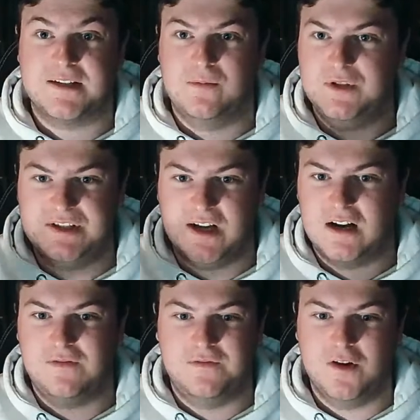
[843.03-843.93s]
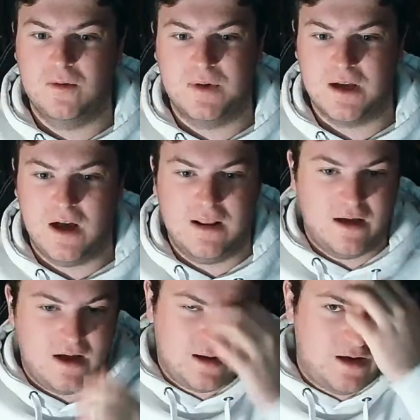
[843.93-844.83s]
And we started filming. I
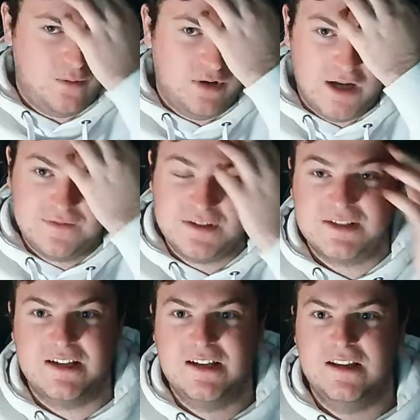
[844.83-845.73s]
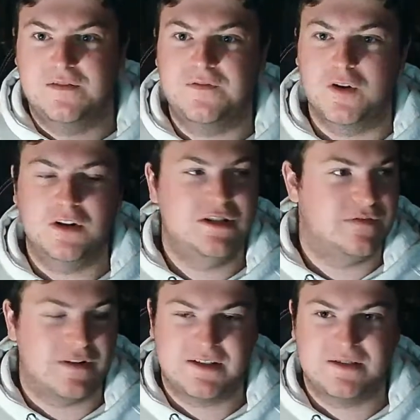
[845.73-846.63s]
would love to see the footage,
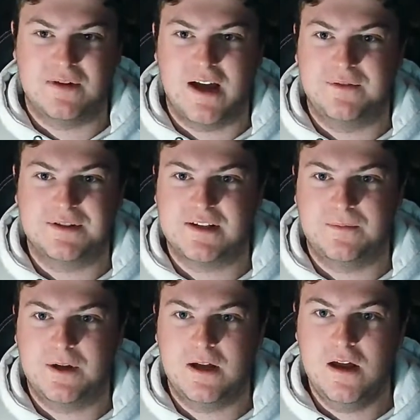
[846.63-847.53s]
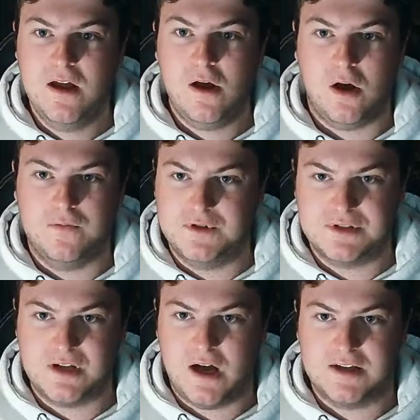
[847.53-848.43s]
if I still have it somewhere, of
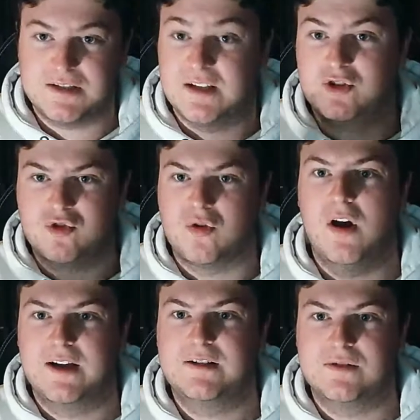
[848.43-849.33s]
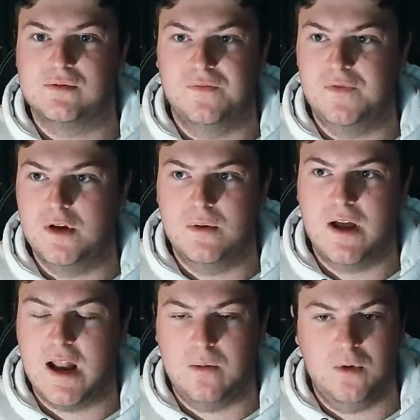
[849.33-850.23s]
just us like trying to review
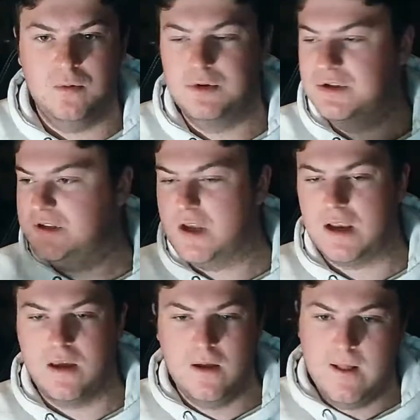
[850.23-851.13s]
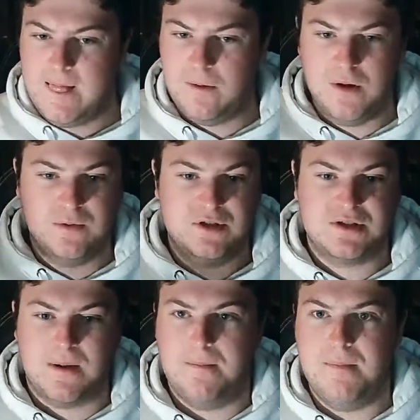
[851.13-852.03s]
it, and we were just
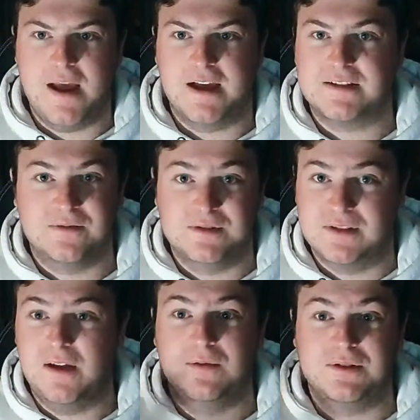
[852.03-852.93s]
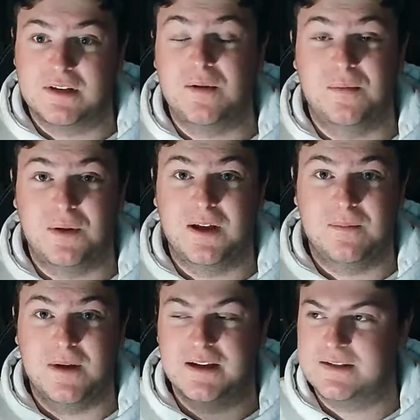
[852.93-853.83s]
a mess. It was a
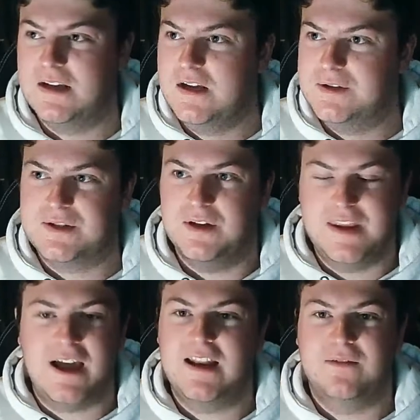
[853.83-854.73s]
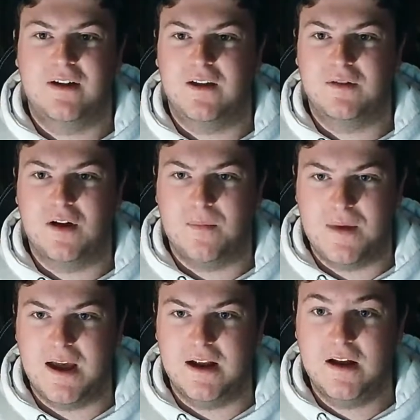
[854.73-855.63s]
complete mess. So that never ever got
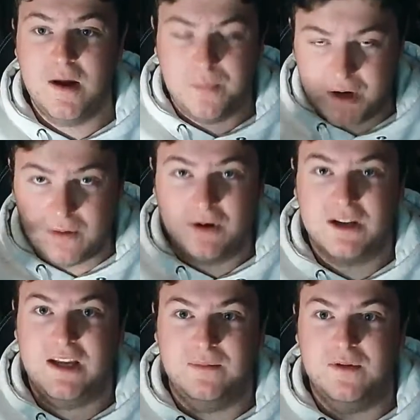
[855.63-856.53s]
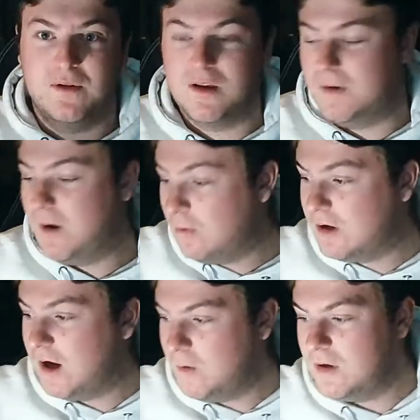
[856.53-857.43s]
made. But I want to keep doing them. I
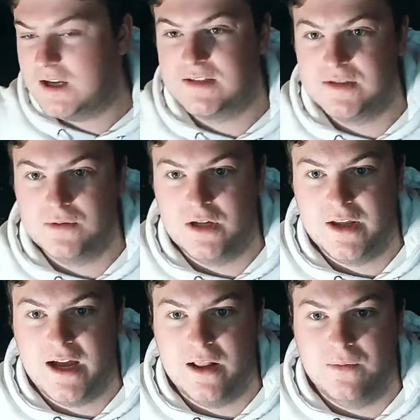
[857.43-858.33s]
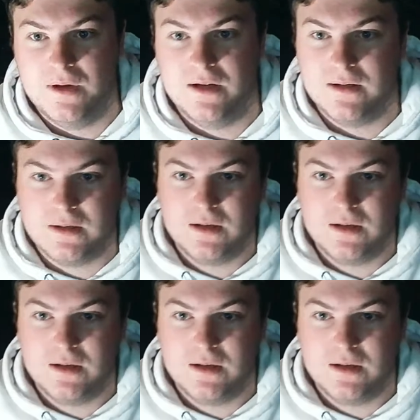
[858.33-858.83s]
would like to do another Halloween